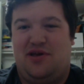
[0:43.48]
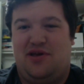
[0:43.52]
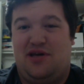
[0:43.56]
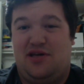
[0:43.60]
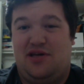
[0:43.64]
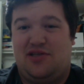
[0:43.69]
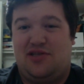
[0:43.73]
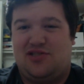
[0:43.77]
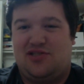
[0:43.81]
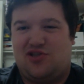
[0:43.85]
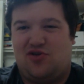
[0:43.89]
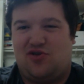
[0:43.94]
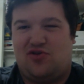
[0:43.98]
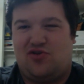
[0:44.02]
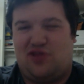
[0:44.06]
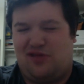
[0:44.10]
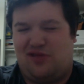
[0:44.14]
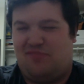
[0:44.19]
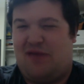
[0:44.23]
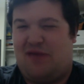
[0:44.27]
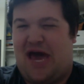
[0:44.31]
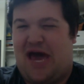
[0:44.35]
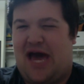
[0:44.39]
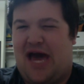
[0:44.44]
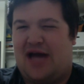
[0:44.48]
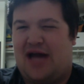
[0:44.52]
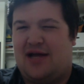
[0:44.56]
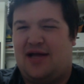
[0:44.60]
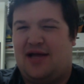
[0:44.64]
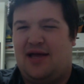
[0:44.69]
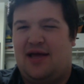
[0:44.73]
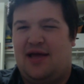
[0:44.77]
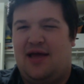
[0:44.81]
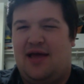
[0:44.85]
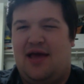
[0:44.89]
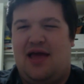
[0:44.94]
circling back,
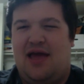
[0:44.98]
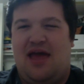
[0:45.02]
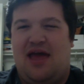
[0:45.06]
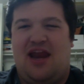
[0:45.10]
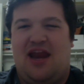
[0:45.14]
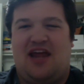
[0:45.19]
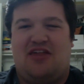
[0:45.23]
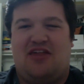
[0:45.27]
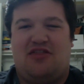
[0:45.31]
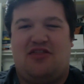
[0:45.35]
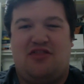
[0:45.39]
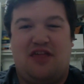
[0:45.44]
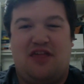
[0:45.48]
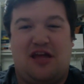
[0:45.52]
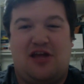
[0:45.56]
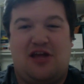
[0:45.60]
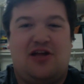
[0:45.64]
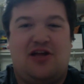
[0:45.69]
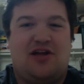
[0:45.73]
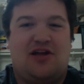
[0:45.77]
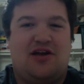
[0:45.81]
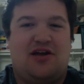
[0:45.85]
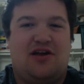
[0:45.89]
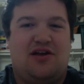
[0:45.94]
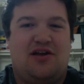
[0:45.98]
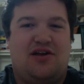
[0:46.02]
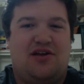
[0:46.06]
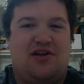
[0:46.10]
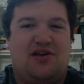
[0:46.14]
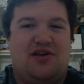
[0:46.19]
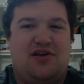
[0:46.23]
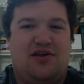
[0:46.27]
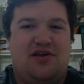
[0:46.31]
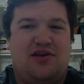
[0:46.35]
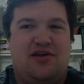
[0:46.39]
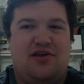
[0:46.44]
and I think
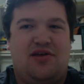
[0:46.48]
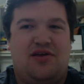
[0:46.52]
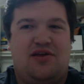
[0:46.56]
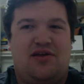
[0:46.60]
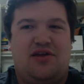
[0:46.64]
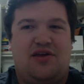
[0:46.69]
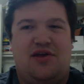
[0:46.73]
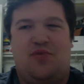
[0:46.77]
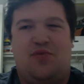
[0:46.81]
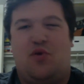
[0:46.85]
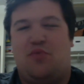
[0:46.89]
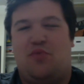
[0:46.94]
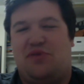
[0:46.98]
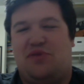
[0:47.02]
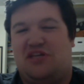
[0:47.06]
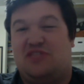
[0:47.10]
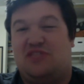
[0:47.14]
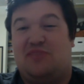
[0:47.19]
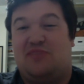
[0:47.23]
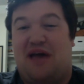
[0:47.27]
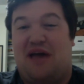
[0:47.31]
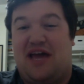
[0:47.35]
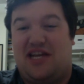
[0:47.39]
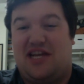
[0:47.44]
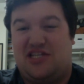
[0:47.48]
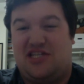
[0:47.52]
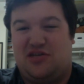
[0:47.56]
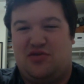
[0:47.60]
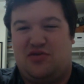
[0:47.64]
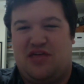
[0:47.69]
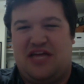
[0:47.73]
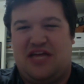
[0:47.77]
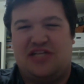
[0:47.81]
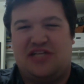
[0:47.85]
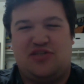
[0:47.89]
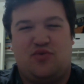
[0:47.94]
it won't be as bad as you
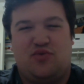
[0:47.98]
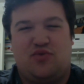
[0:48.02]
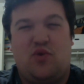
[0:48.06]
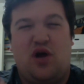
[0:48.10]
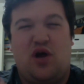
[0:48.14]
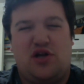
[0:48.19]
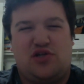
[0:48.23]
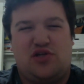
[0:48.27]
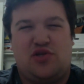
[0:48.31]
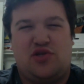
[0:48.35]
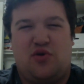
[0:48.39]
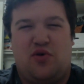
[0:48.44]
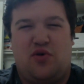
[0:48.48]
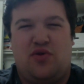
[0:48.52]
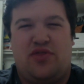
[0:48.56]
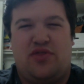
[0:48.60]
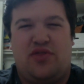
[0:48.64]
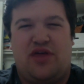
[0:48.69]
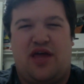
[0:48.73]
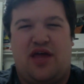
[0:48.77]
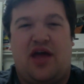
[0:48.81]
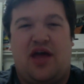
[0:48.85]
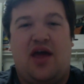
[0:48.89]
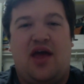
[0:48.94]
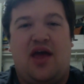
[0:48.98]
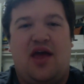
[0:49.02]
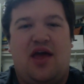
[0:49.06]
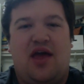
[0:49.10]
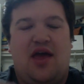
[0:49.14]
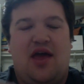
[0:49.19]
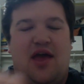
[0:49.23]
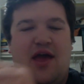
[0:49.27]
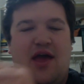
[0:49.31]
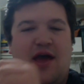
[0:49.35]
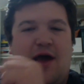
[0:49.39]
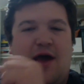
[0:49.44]
think. So watch the whole thing.
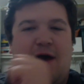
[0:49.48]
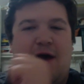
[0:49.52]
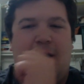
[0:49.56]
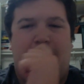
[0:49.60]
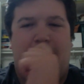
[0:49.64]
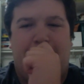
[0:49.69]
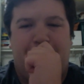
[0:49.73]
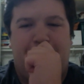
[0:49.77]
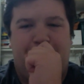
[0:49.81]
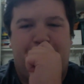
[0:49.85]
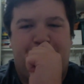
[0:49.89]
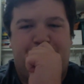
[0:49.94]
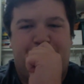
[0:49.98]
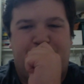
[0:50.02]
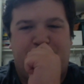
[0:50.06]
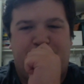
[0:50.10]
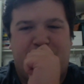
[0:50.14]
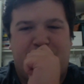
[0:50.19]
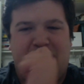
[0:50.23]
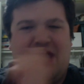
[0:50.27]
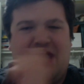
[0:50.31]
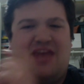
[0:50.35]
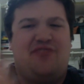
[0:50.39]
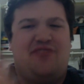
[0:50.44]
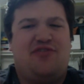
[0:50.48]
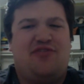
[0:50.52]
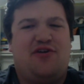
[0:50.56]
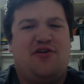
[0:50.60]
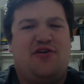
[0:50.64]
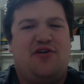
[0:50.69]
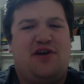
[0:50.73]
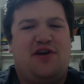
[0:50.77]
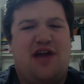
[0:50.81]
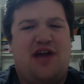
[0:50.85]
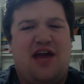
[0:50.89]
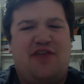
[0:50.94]
And if
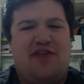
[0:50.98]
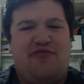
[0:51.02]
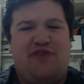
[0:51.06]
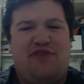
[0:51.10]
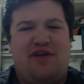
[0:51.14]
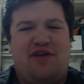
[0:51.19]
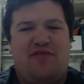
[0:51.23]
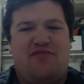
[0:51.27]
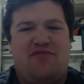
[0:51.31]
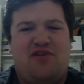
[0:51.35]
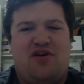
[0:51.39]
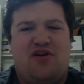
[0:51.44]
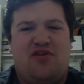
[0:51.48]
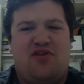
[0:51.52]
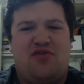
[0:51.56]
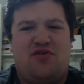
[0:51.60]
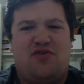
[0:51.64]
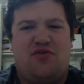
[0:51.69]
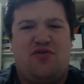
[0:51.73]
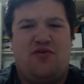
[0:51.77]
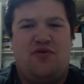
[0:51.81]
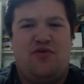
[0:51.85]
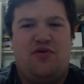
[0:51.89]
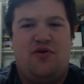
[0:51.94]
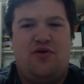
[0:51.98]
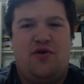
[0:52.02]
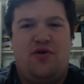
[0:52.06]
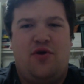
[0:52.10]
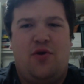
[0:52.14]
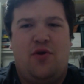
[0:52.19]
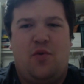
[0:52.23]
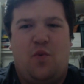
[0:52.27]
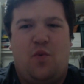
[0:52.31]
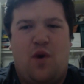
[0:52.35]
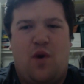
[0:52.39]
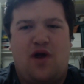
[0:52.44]
you're not a fan of Gone Girl,
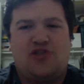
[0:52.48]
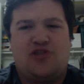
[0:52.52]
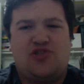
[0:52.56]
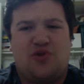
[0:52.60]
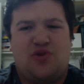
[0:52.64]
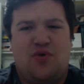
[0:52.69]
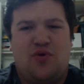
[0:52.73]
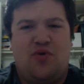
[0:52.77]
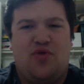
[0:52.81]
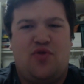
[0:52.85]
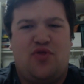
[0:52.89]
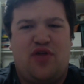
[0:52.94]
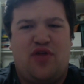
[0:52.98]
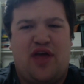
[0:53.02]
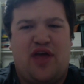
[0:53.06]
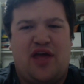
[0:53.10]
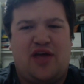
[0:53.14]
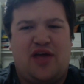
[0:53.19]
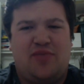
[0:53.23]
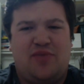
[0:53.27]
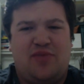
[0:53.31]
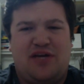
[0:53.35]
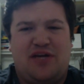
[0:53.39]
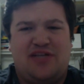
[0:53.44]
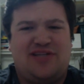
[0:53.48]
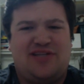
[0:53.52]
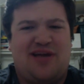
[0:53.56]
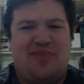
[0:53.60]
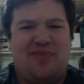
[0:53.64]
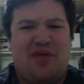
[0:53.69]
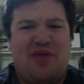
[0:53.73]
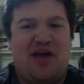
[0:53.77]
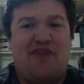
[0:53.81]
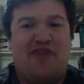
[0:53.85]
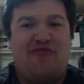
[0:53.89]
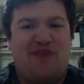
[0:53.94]
watch the whole thing because I'm
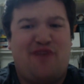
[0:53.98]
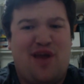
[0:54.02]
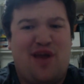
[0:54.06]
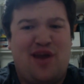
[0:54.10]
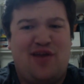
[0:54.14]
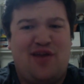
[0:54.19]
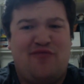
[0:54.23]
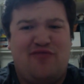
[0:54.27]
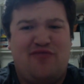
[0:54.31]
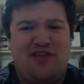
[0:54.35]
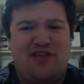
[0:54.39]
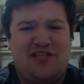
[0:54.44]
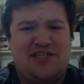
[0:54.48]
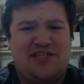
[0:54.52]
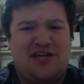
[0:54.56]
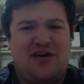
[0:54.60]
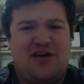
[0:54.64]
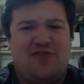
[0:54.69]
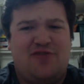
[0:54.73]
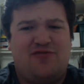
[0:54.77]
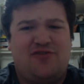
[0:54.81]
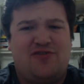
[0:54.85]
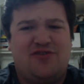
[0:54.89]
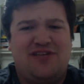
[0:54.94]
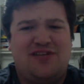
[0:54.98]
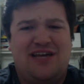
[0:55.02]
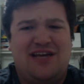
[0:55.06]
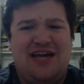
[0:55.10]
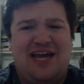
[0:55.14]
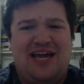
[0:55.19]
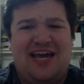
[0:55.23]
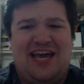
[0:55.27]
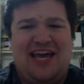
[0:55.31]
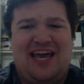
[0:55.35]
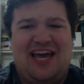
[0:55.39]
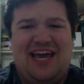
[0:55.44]
not a fan of this novel,
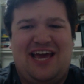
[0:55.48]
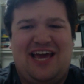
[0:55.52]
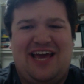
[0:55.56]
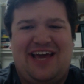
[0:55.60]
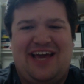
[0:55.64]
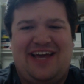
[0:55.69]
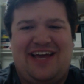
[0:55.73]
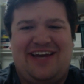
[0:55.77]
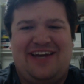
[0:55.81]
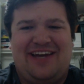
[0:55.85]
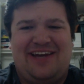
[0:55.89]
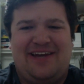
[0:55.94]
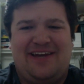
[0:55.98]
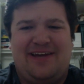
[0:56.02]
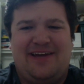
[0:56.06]
and